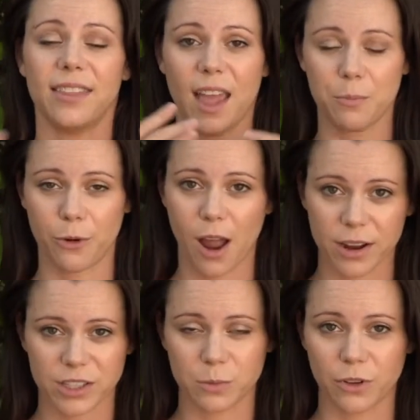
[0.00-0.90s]
that
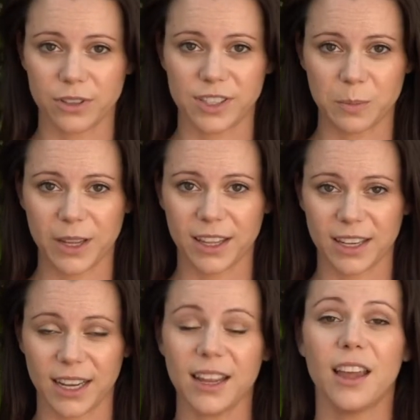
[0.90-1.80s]
proximal
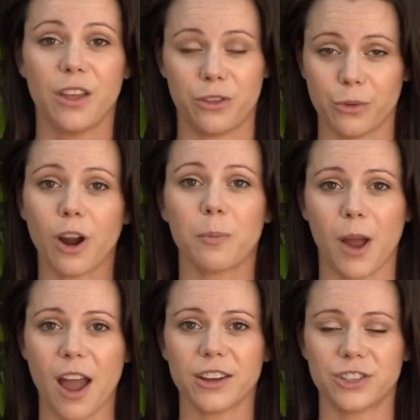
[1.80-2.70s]
stability through our
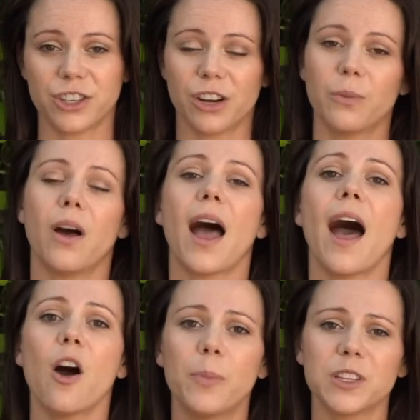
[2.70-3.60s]
posture will
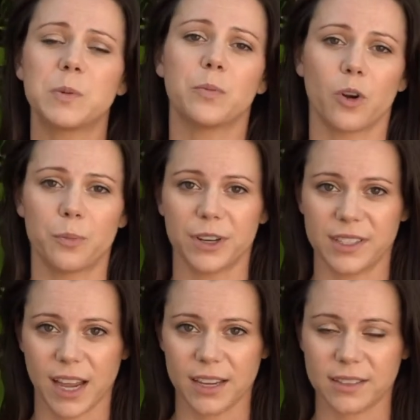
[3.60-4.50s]
help us be more
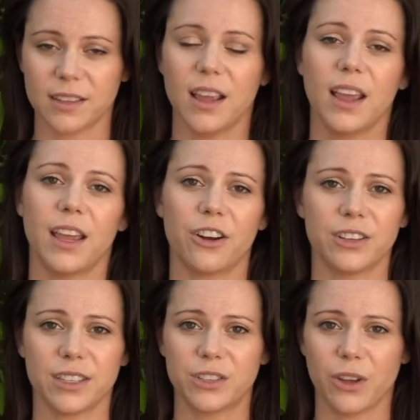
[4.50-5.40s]
precise in our
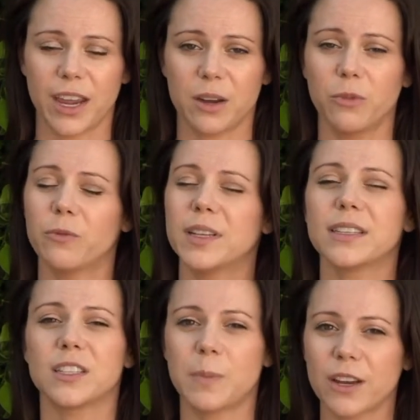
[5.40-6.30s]
distal hand movements,
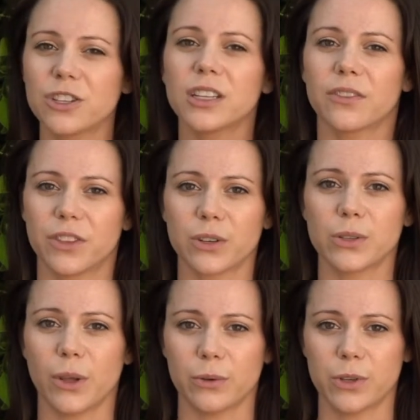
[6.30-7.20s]
especially if there's
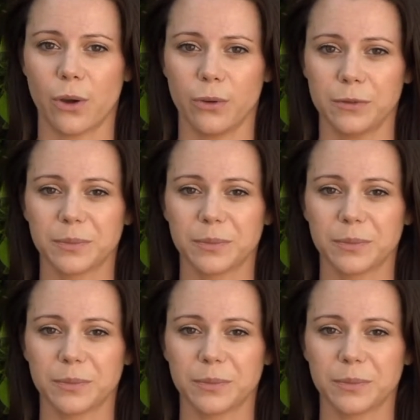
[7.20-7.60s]
low tone.